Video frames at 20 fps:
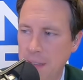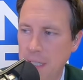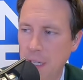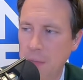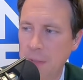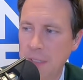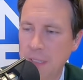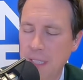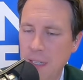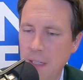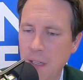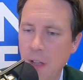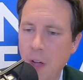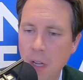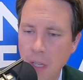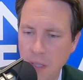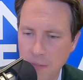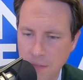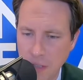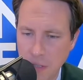Tell tell
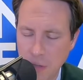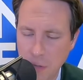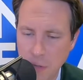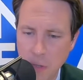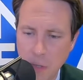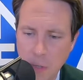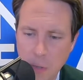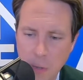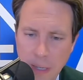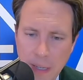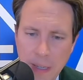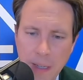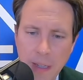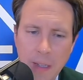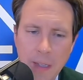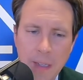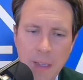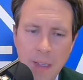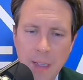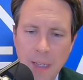all of us real quick.
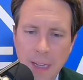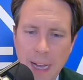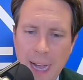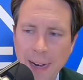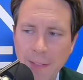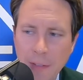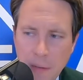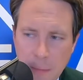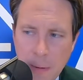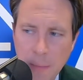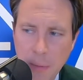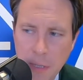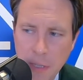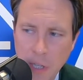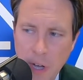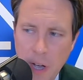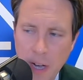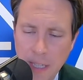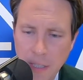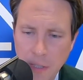I remember okay.
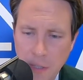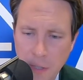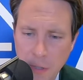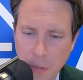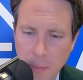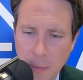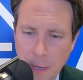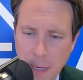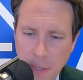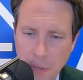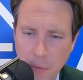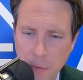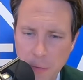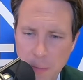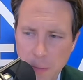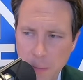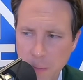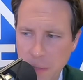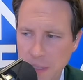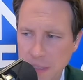talking to you, but I don't
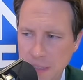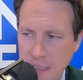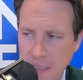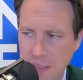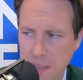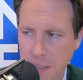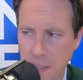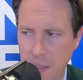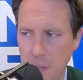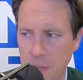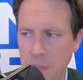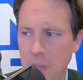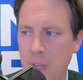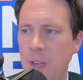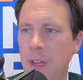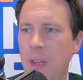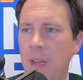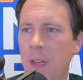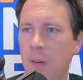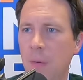remember the details.
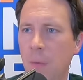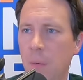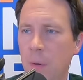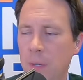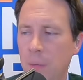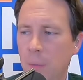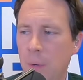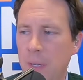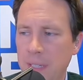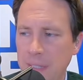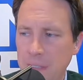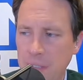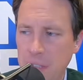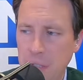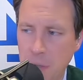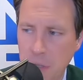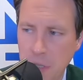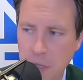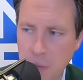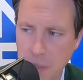What what is
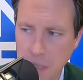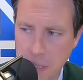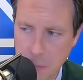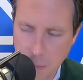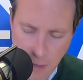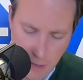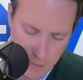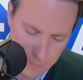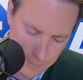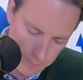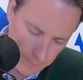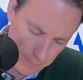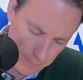your sweet spot?